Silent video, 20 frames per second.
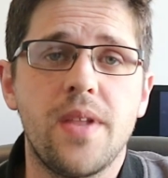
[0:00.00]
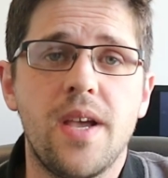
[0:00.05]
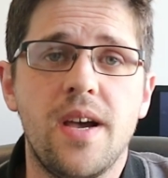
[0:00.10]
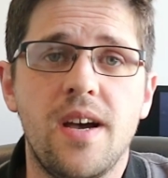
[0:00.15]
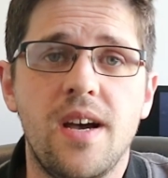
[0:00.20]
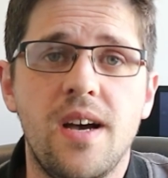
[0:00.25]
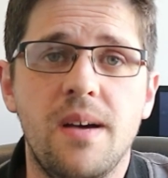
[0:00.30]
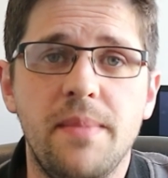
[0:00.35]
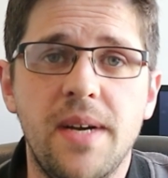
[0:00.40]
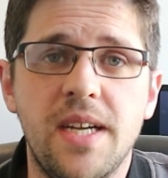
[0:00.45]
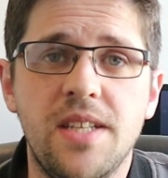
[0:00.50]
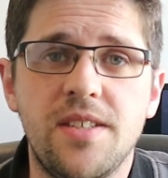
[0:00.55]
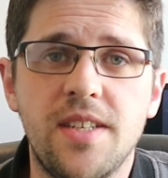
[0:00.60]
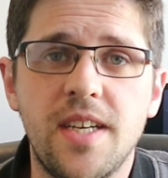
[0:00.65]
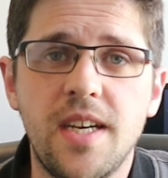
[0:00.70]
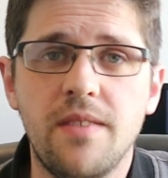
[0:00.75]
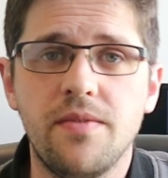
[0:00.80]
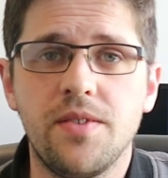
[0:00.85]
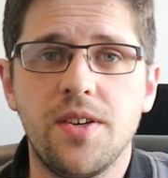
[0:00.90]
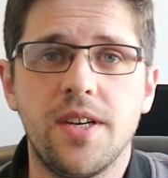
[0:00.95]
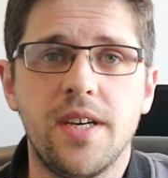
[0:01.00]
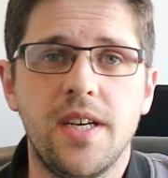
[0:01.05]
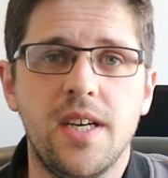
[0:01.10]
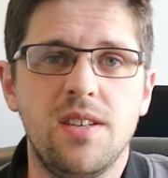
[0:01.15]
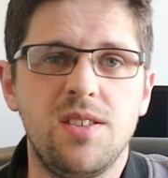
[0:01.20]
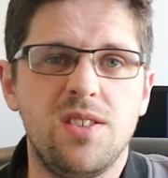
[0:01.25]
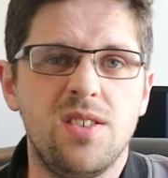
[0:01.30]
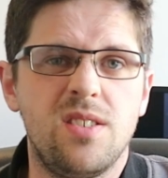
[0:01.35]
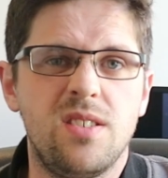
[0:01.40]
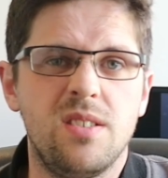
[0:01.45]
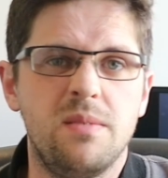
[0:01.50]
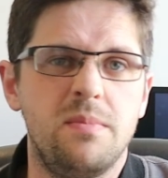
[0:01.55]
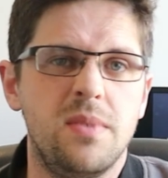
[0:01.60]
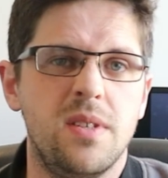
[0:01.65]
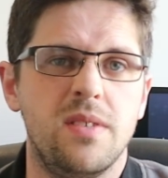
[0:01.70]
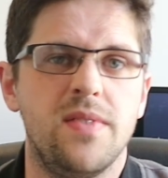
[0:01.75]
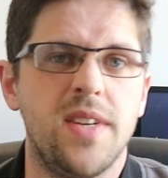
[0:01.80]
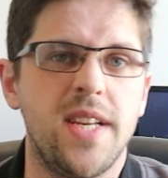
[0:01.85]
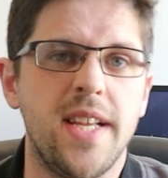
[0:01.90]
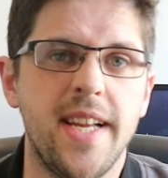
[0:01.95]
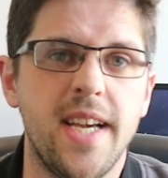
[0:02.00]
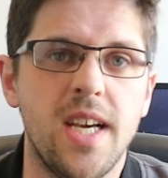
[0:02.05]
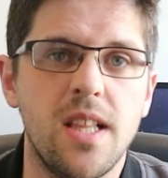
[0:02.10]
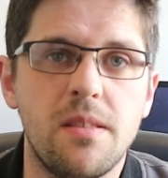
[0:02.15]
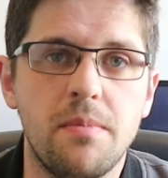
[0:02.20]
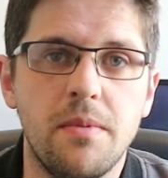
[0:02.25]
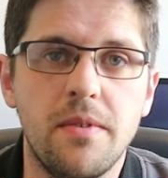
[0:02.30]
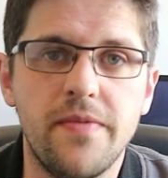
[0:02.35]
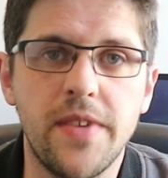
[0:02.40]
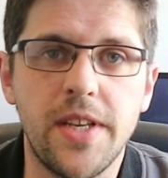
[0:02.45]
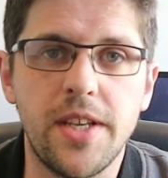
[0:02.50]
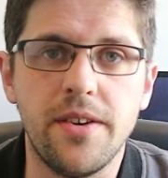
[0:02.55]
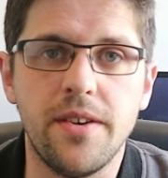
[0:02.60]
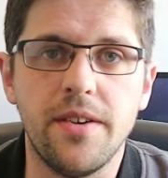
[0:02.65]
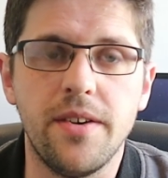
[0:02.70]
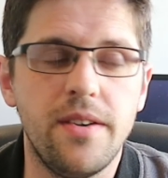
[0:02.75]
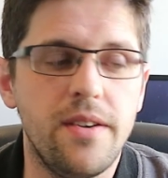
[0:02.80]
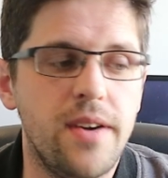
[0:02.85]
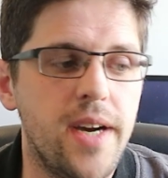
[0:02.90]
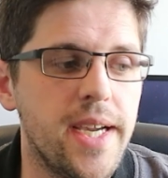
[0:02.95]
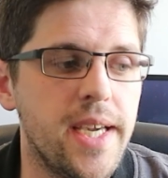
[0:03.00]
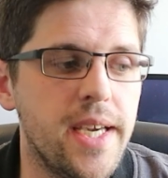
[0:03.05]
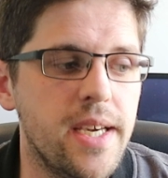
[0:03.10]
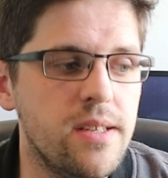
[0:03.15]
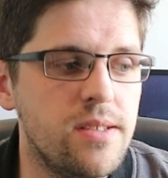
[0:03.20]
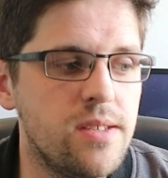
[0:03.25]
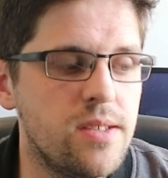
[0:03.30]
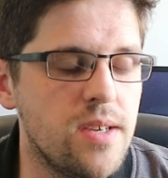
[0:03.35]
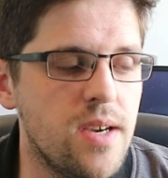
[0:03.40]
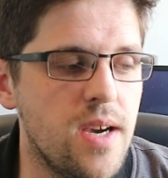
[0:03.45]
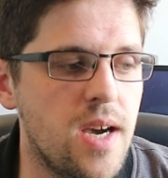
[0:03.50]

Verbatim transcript: um, and today I've got a, just a bit of an announcement video, I guess.